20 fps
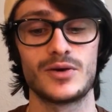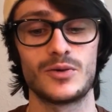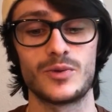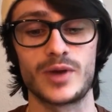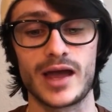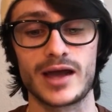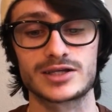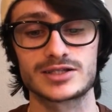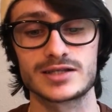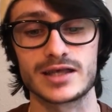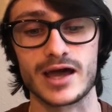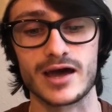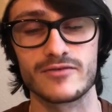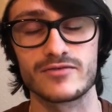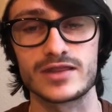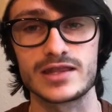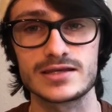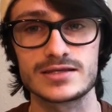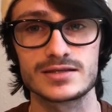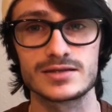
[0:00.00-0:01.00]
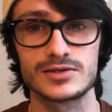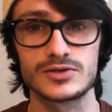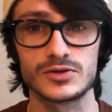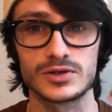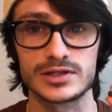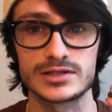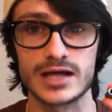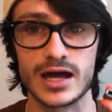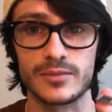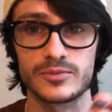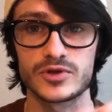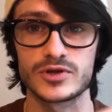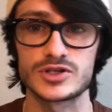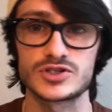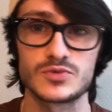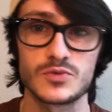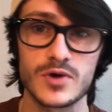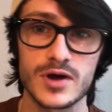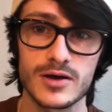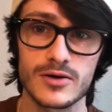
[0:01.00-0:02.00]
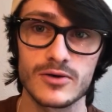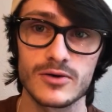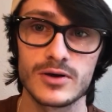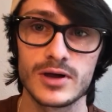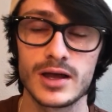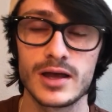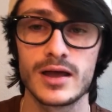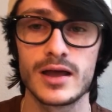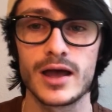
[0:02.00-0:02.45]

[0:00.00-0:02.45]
We actually have this little adapter as well,